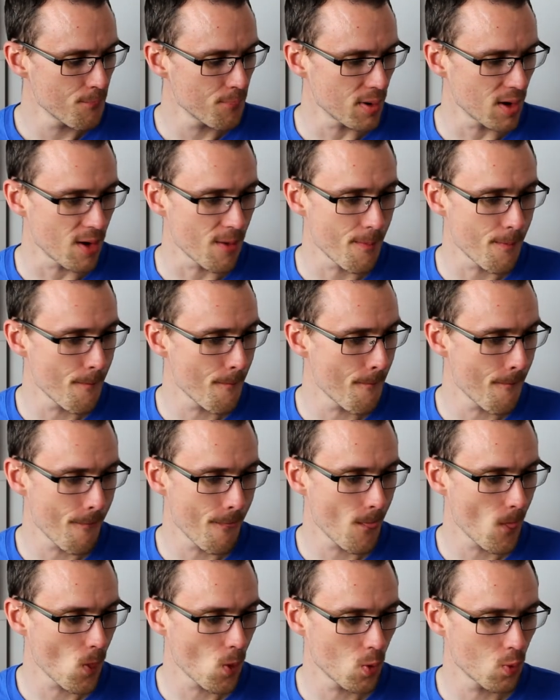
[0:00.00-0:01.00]
But,
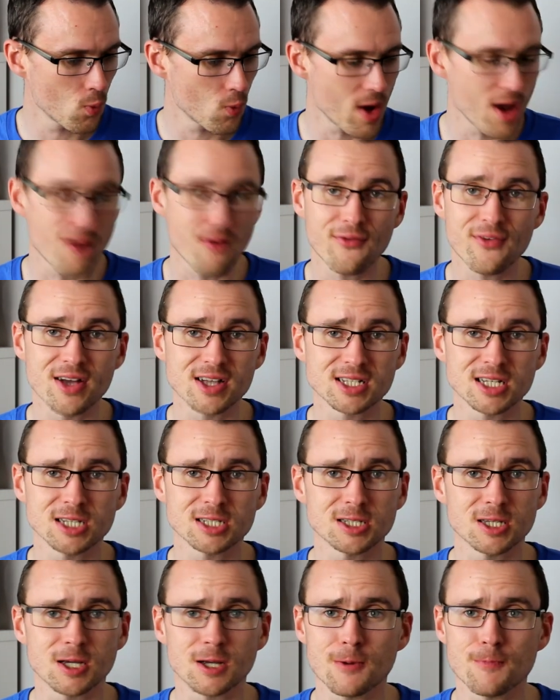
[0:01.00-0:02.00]
wow,
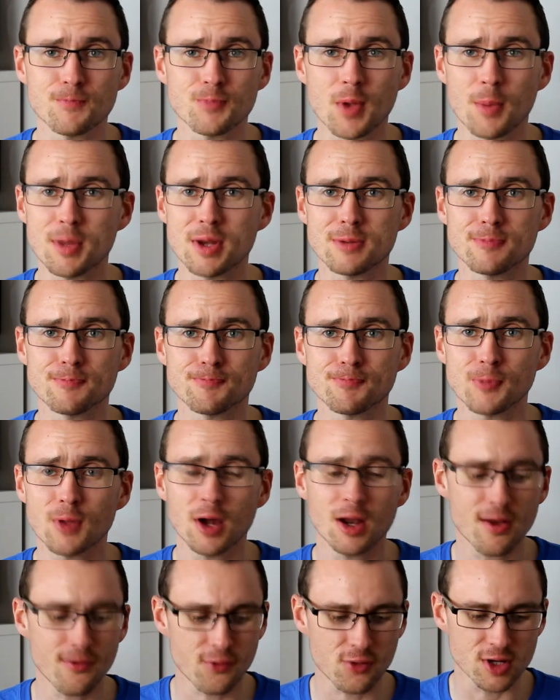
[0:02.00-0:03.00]
fantastic. I mean,
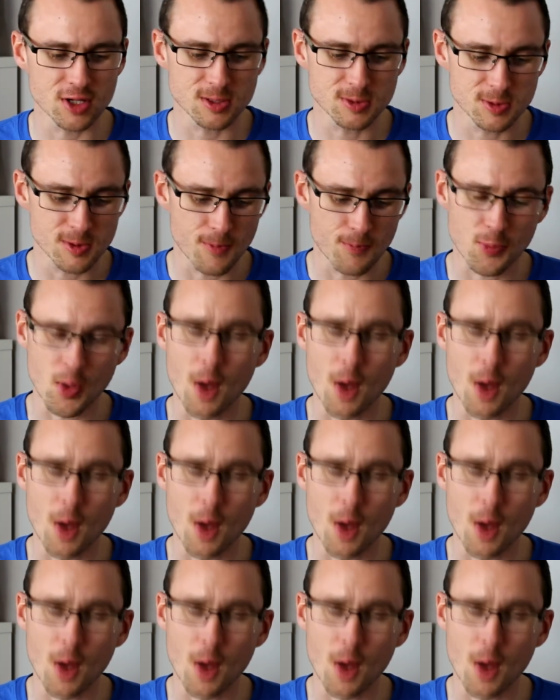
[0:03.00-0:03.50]
I love crisp.